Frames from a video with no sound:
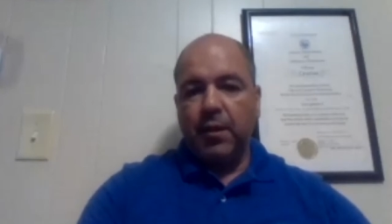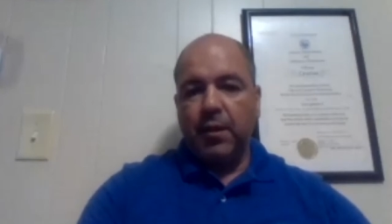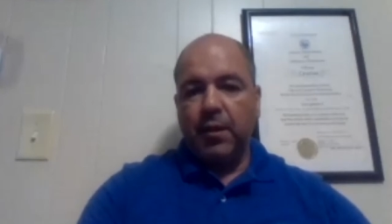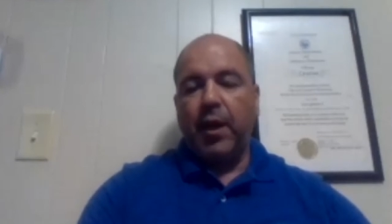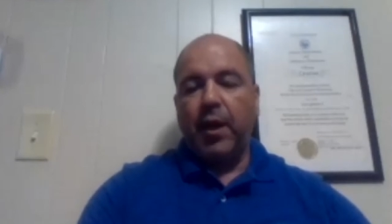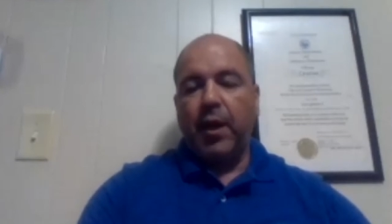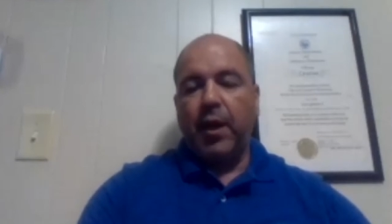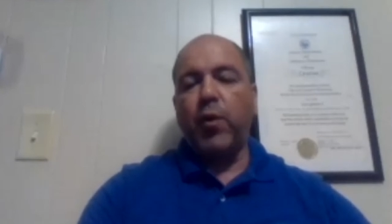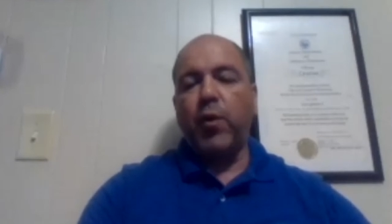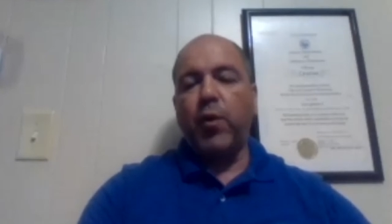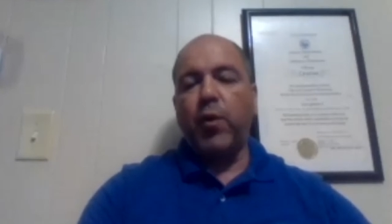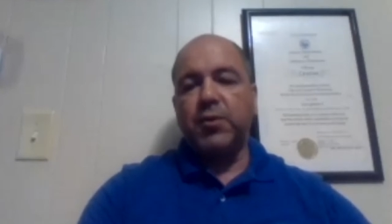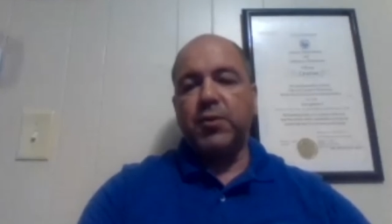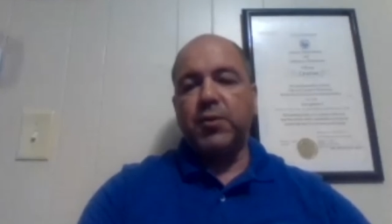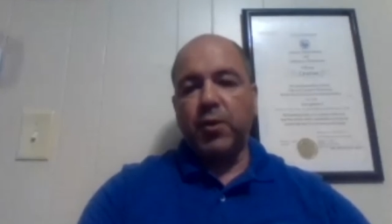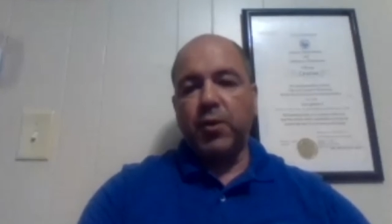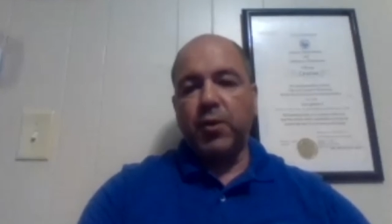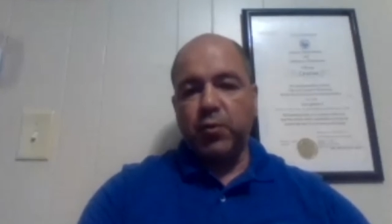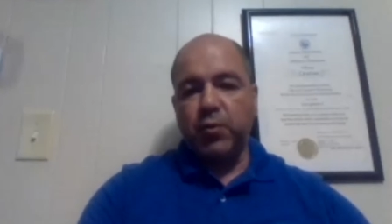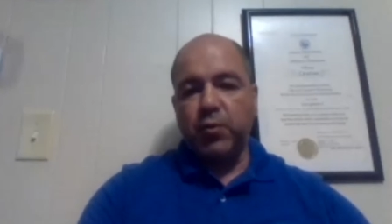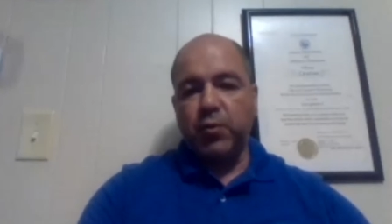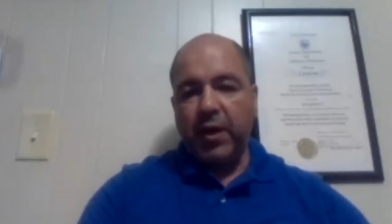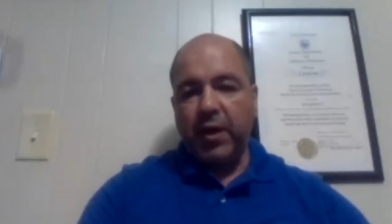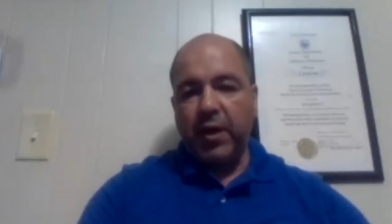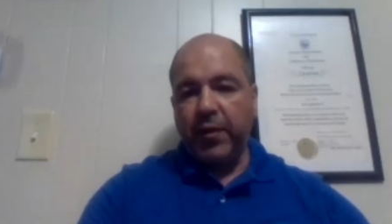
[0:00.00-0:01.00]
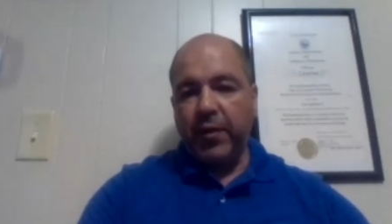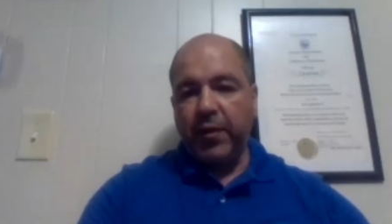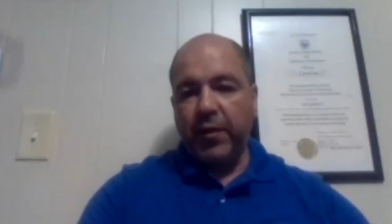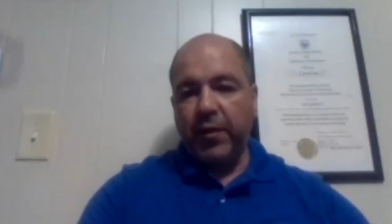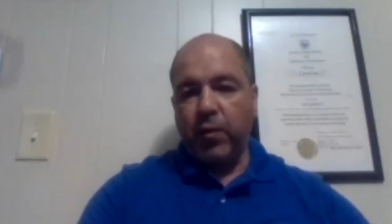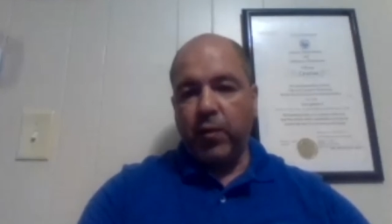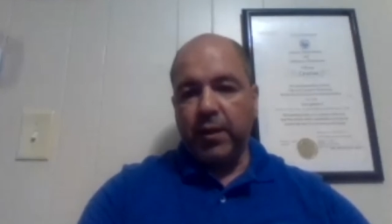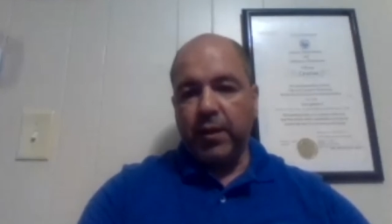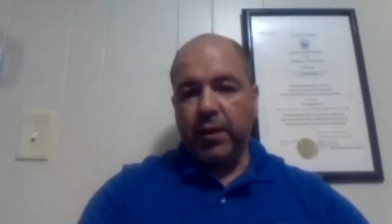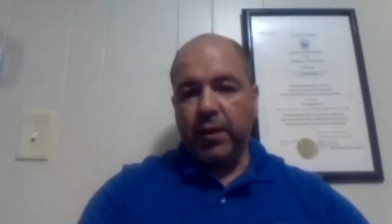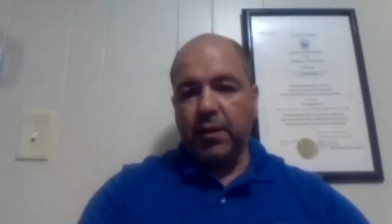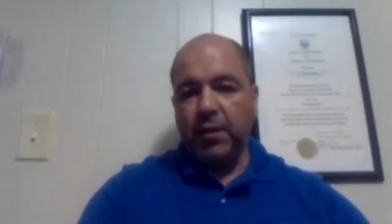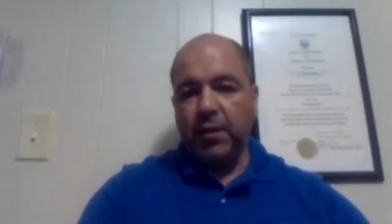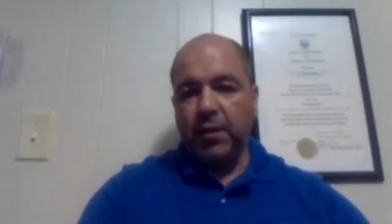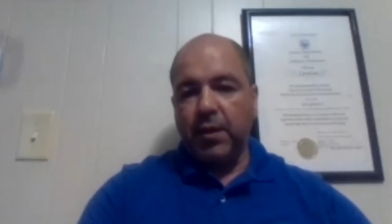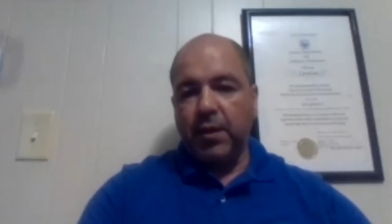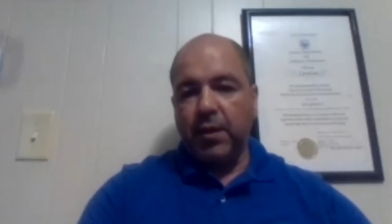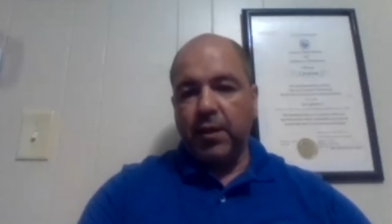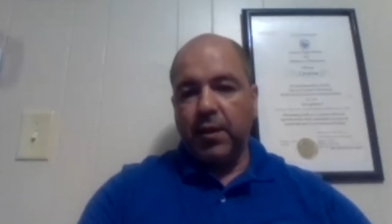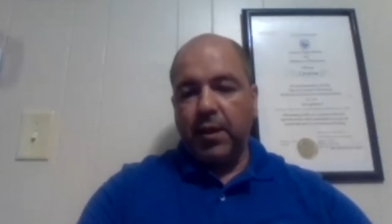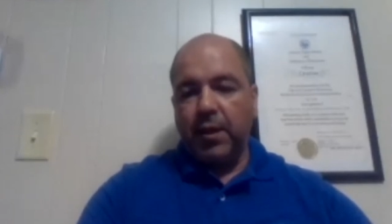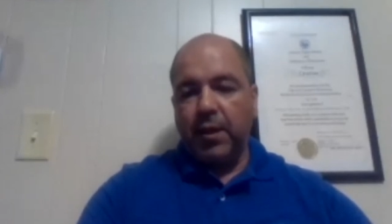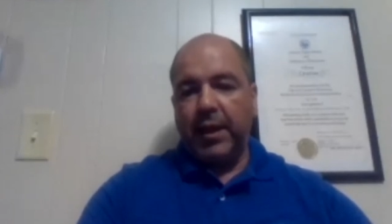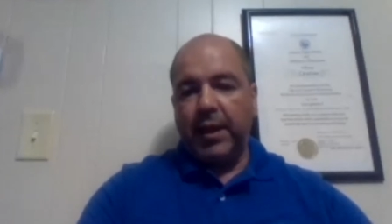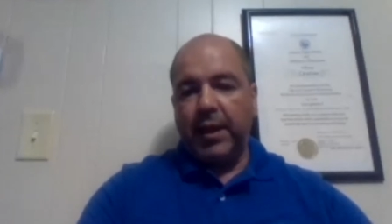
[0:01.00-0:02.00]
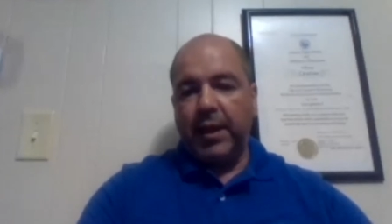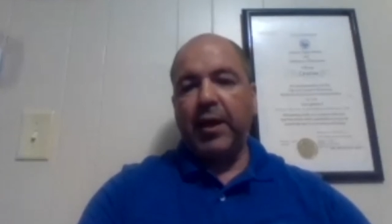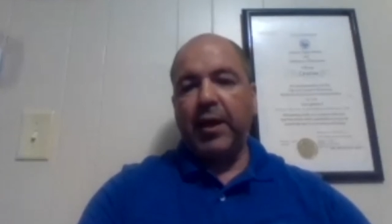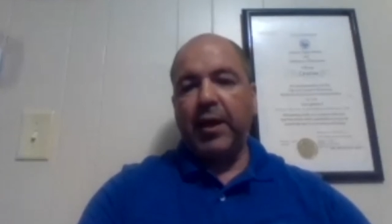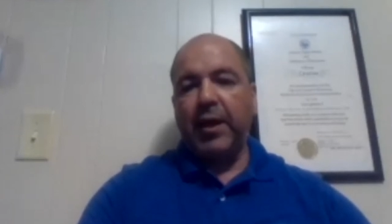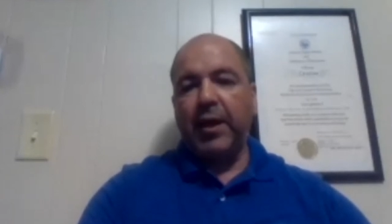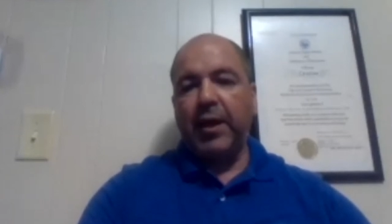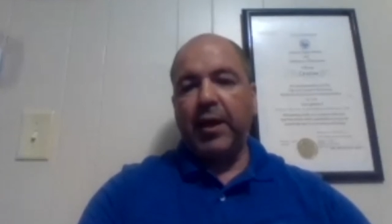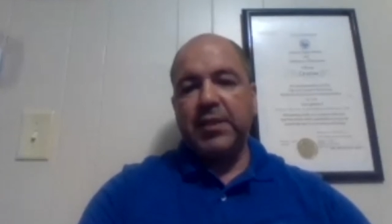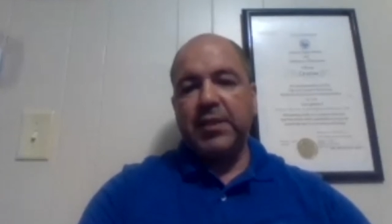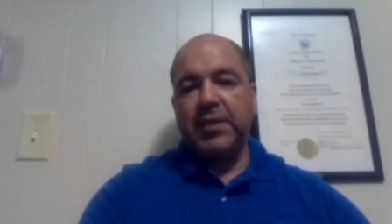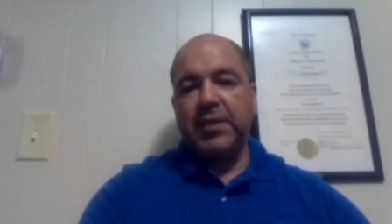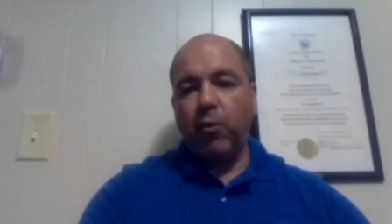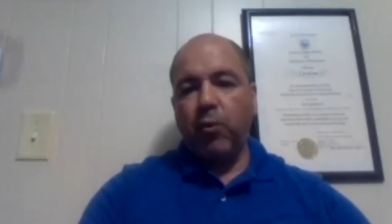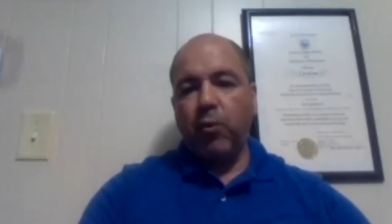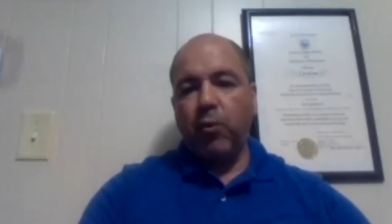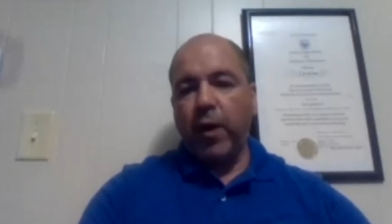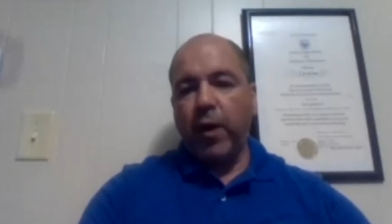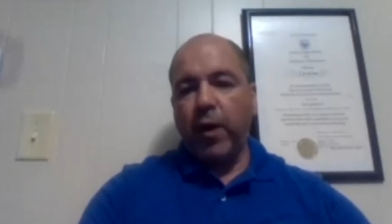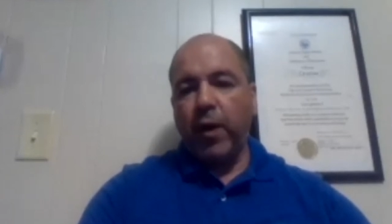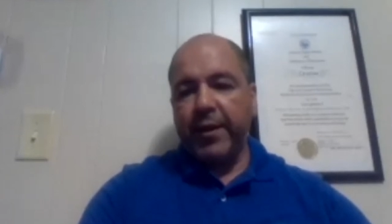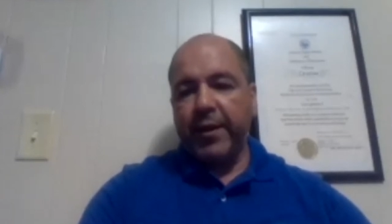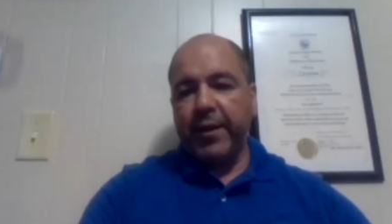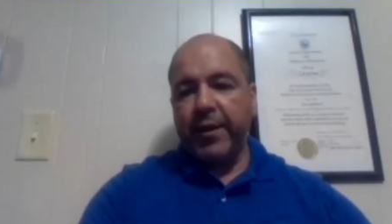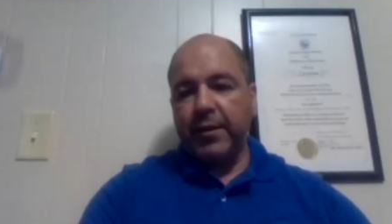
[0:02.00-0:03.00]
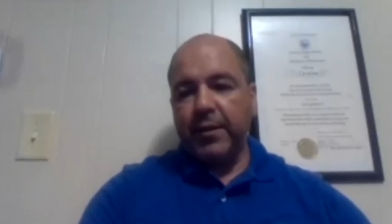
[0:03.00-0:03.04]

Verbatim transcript: I will talk to everyone and I will see what